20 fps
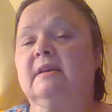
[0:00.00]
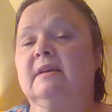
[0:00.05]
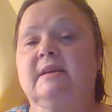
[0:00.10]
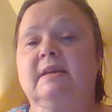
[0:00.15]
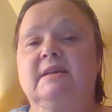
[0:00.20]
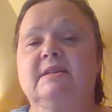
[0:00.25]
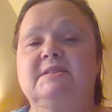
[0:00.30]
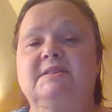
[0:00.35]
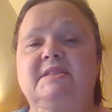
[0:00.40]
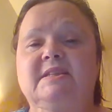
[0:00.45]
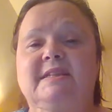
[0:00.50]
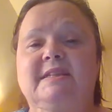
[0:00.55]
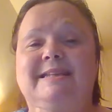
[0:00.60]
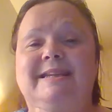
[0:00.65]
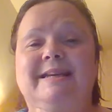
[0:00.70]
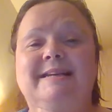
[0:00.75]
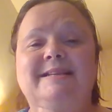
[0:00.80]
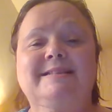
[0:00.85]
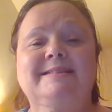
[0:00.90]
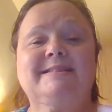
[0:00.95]
is the
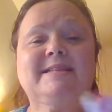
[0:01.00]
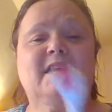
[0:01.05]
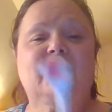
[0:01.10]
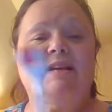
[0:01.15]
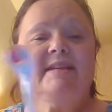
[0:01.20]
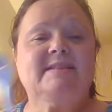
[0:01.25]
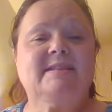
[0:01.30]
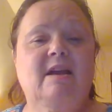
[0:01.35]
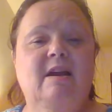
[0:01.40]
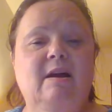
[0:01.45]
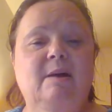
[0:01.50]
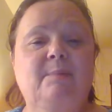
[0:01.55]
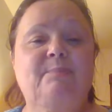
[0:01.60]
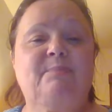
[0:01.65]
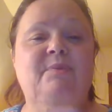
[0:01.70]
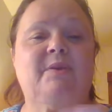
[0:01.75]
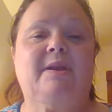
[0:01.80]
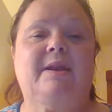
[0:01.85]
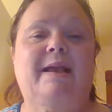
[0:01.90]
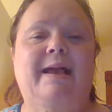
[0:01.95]
next size up
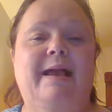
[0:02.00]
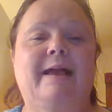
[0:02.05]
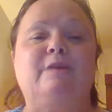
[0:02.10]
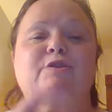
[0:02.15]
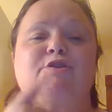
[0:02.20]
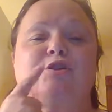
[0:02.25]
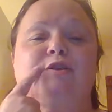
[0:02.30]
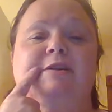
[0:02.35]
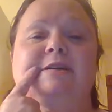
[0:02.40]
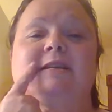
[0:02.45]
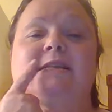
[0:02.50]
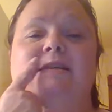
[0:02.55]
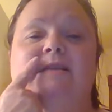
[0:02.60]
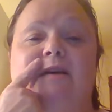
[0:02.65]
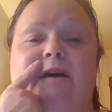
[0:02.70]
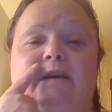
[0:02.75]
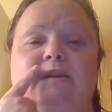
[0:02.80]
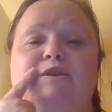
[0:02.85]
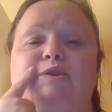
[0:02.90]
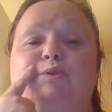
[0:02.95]
that actually
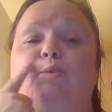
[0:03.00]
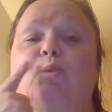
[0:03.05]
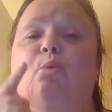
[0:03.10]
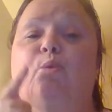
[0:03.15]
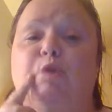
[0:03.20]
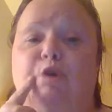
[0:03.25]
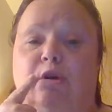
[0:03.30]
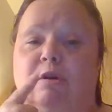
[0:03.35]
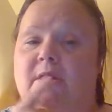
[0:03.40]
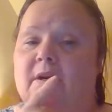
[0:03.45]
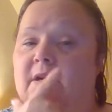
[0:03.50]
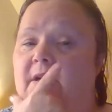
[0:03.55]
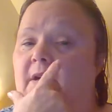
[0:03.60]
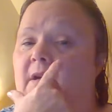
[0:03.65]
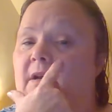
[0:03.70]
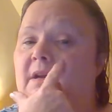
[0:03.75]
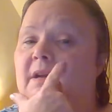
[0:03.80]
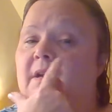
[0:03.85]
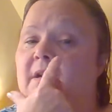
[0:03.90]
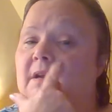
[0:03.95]
does work
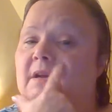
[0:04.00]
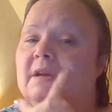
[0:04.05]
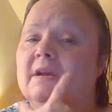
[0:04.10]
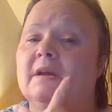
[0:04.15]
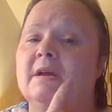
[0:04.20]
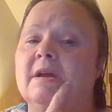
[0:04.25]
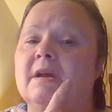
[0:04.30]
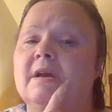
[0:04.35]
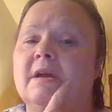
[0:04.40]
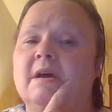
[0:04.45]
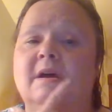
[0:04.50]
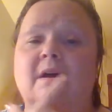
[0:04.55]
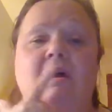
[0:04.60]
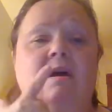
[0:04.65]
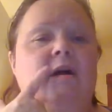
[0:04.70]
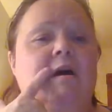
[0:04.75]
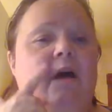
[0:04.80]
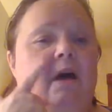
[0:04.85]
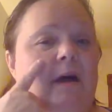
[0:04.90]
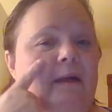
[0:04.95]

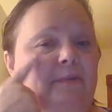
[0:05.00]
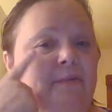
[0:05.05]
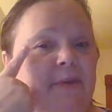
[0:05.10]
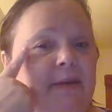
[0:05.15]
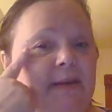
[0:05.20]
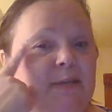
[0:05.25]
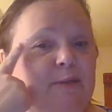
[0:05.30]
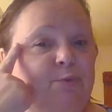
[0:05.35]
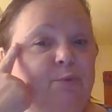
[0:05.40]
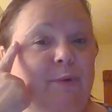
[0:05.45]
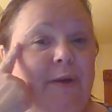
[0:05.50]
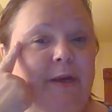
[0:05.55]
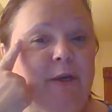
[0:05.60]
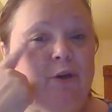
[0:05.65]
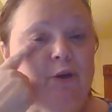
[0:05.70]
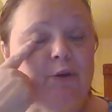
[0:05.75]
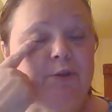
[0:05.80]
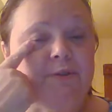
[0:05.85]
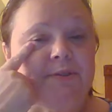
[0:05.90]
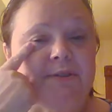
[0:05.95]
on these
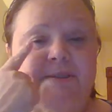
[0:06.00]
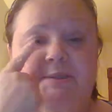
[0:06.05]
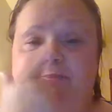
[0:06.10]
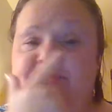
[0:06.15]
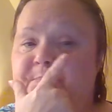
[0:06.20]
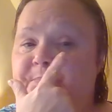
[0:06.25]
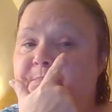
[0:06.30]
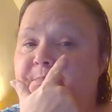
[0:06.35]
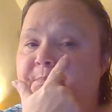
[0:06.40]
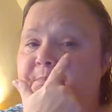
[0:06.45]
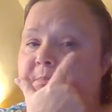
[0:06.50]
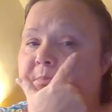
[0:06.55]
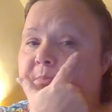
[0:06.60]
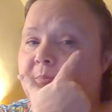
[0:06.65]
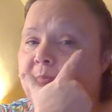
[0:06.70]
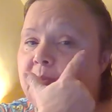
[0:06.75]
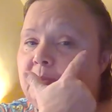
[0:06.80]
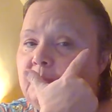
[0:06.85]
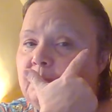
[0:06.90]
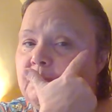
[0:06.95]
wrinkles
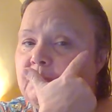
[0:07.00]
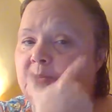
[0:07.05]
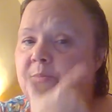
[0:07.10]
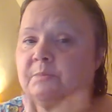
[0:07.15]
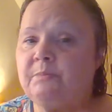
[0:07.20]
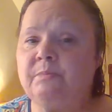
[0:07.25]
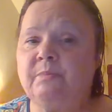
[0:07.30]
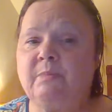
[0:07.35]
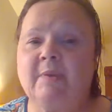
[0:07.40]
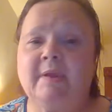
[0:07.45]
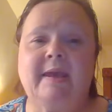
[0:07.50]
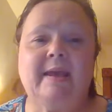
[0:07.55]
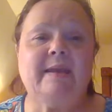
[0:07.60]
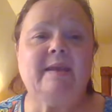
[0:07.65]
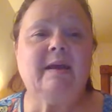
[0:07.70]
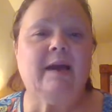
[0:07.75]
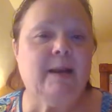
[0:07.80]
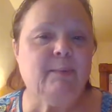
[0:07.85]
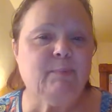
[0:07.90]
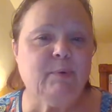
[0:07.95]
and
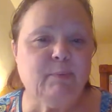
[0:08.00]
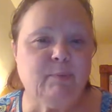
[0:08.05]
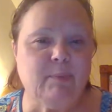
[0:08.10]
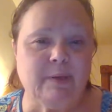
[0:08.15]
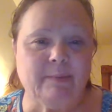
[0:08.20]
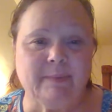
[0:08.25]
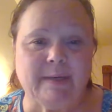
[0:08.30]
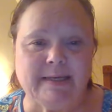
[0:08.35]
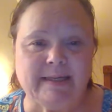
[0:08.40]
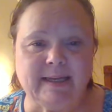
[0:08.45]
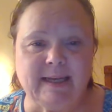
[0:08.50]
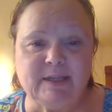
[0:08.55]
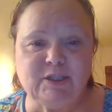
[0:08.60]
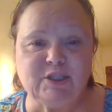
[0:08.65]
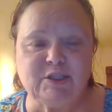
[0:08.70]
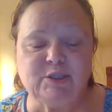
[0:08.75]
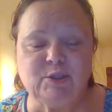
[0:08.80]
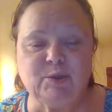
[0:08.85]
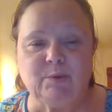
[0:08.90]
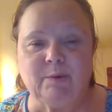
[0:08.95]

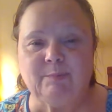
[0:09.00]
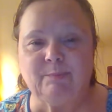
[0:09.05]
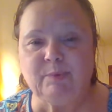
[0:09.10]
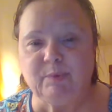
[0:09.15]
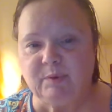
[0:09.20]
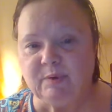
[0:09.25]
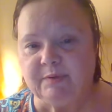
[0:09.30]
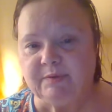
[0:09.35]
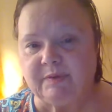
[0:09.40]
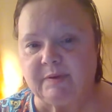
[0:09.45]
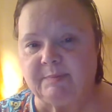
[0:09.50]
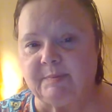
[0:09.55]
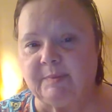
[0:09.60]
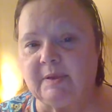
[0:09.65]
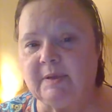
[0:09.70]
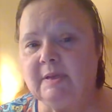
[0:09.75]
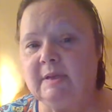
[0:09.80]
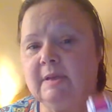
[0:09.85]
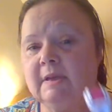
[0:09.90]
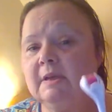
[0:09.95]
hyperpigmentation to improve them.
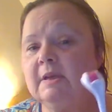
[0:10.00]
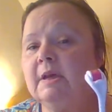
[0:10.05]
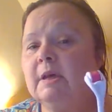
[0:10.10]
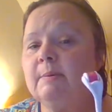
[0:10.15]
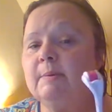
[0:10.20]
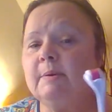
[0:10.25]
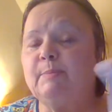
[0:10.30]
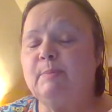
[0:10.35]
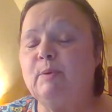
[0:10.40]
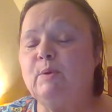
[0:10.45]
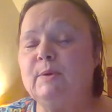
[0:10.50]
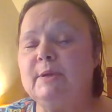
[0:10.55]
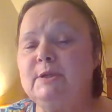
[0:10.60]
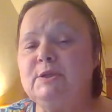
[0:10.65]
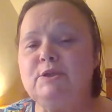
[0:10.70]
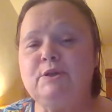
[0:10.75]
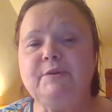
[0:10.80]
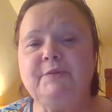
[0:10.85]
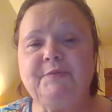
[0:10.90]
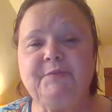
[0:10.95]
But
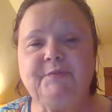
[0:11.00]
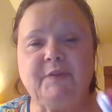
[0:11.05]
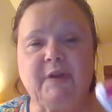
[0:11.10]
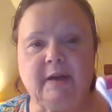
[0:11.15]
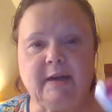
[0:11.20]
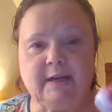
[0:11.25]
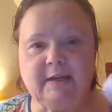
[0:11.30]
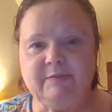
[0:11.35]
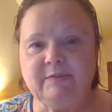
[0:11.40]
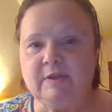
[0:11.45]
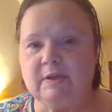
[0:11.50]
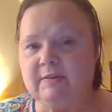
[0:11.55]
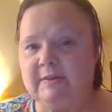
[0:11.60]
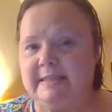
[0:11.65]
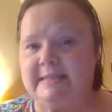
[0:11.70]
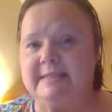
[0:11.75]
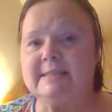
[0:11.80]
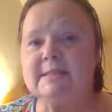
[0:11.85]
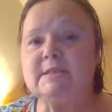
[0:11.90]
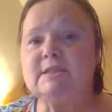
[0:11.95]
0.25, you know,
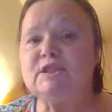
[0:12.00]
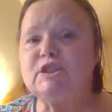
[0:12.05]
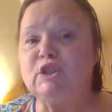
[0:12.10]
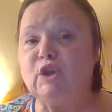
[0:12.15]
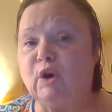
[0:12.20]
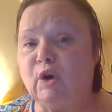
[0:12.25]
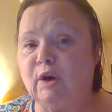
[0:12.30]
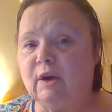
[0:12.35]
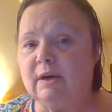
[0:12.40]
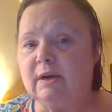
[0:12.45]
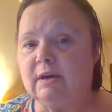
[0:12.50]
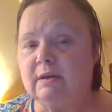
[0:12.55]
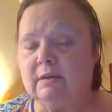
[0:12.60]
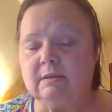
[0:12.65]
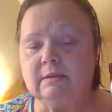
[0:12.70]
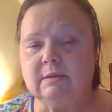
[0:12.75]
is a start.